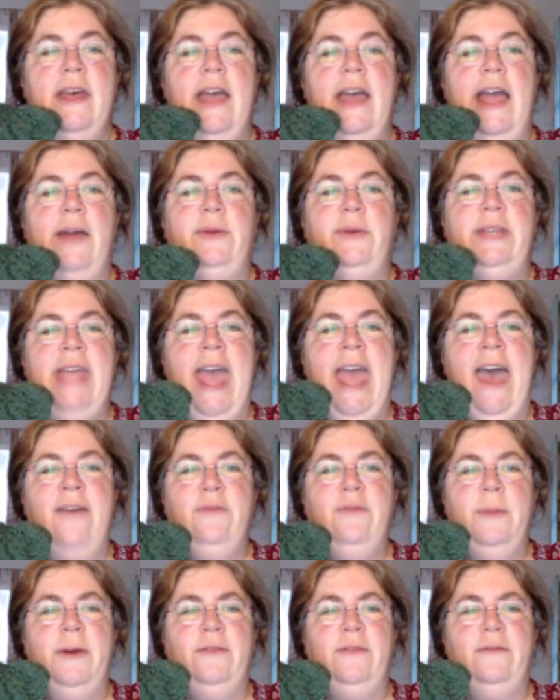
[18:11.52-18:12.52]
I only
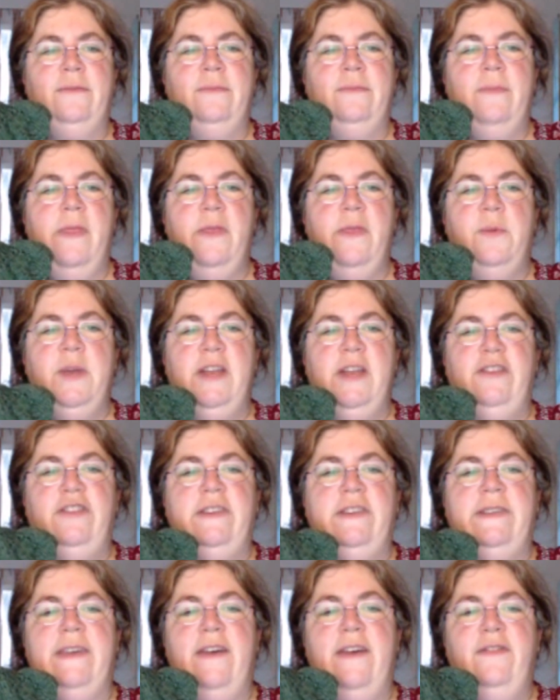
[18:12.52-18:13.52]
have about 3
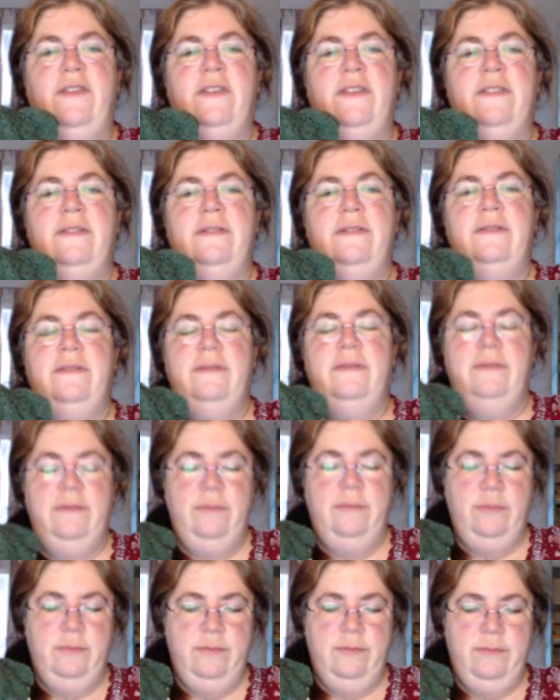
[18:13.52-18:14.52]
inches left
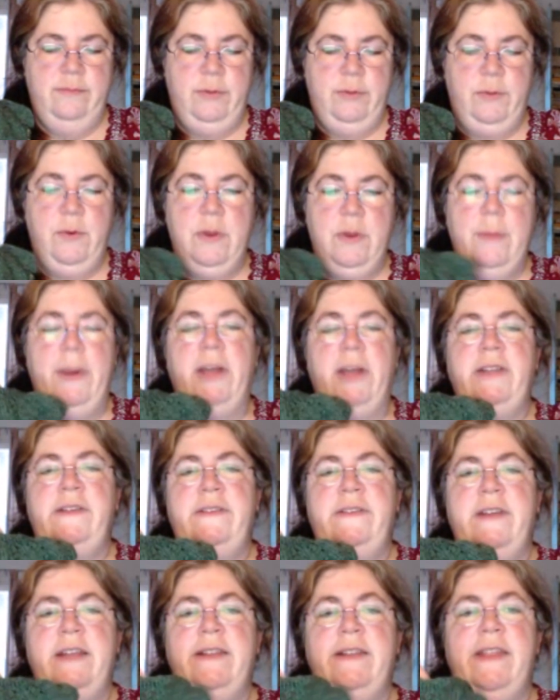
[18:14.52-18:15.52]
before the
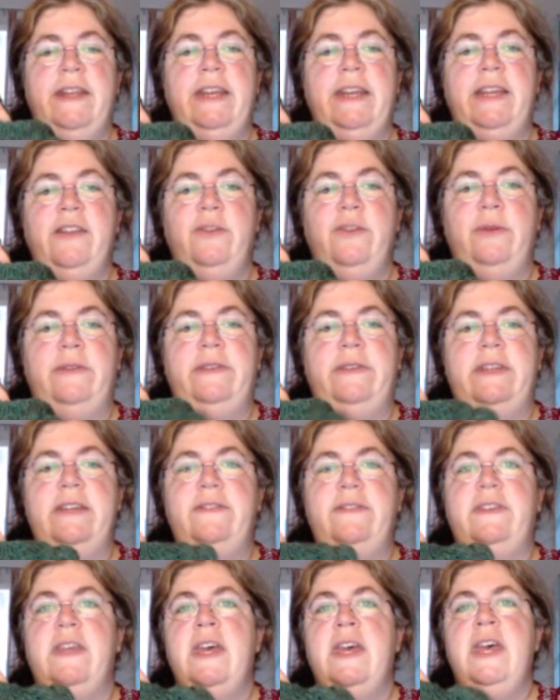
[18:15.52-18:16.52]
body's done, and then I can do the
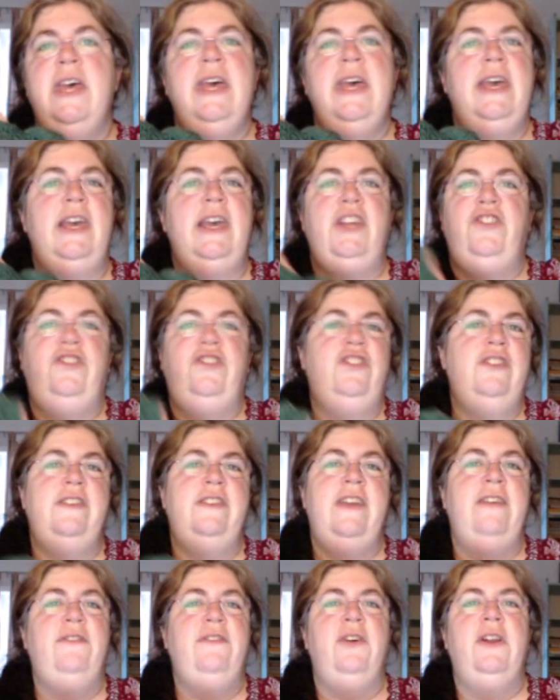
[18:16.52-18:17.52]
sleeves. It shouldn't
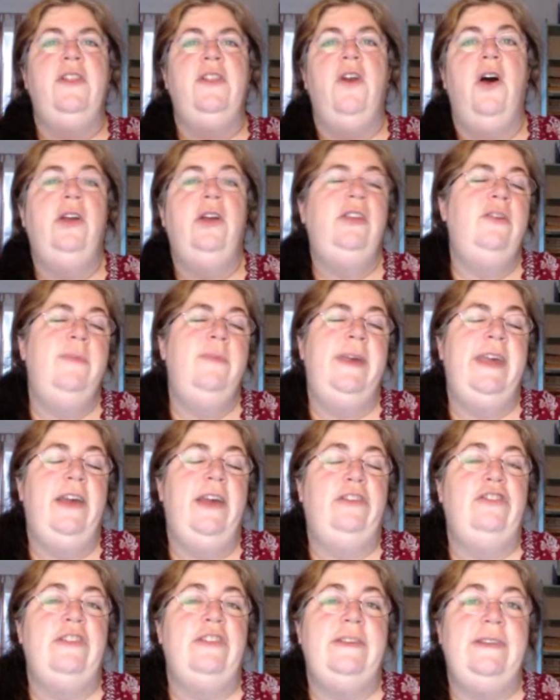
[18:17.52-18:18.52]
take very long. You may
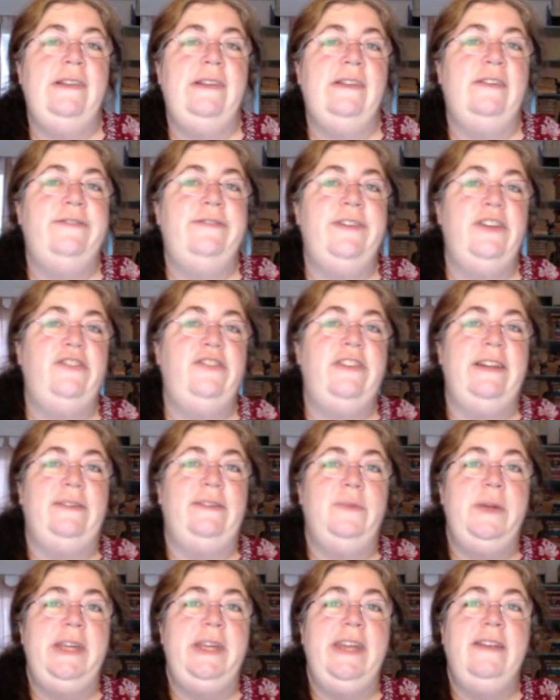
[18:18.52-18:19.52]
actually see this finished
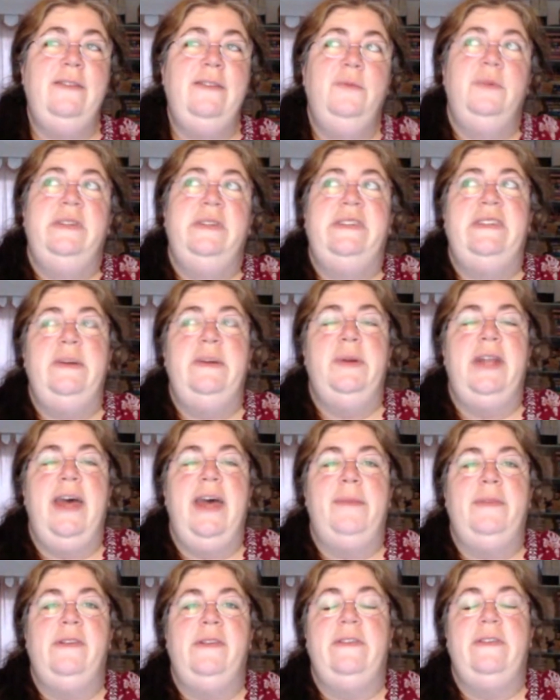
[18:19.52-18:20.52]
next weekend. We'll see what
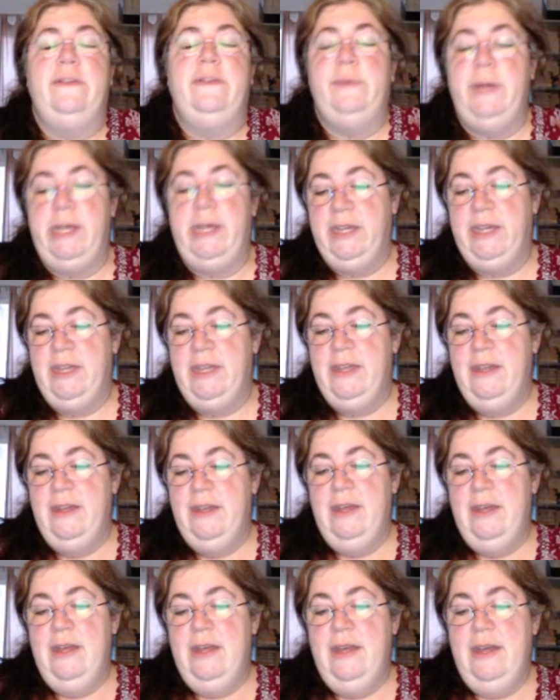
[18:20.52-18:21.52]
happens this week.
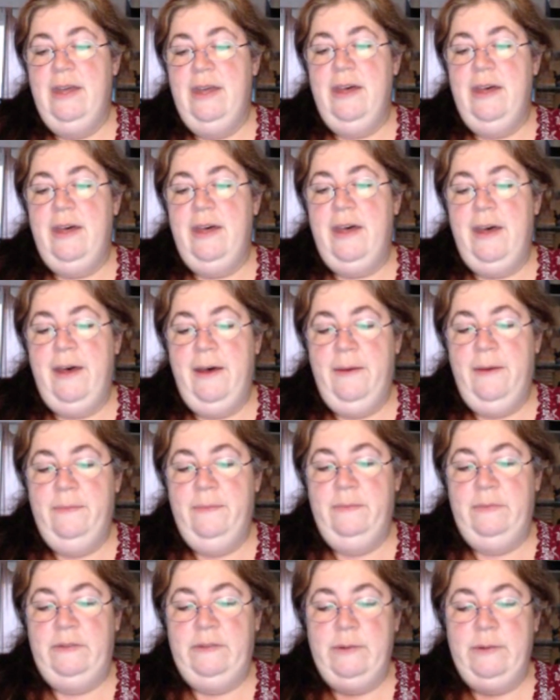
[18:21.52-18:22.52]

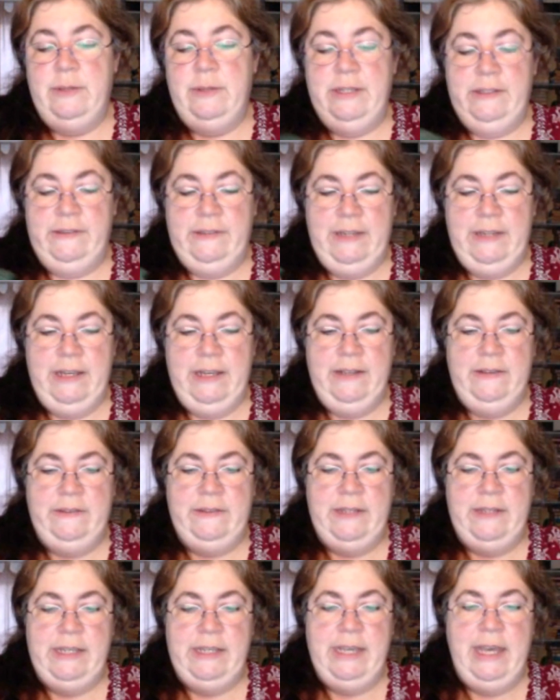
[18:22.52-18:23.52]
So this
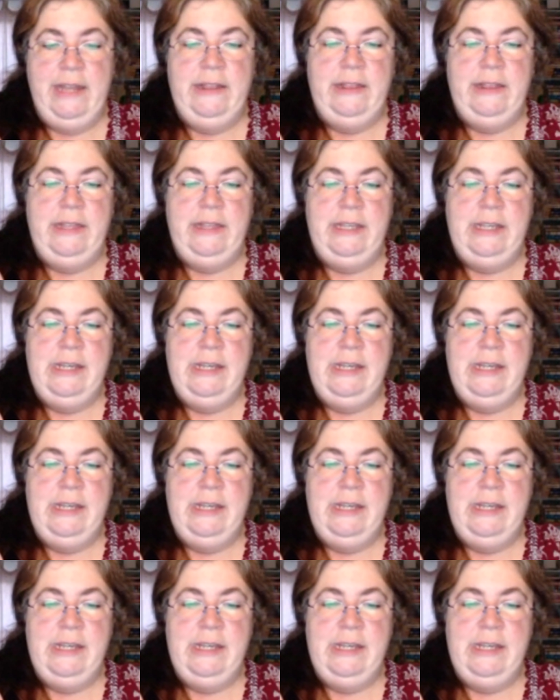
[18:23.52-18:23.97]
is, again,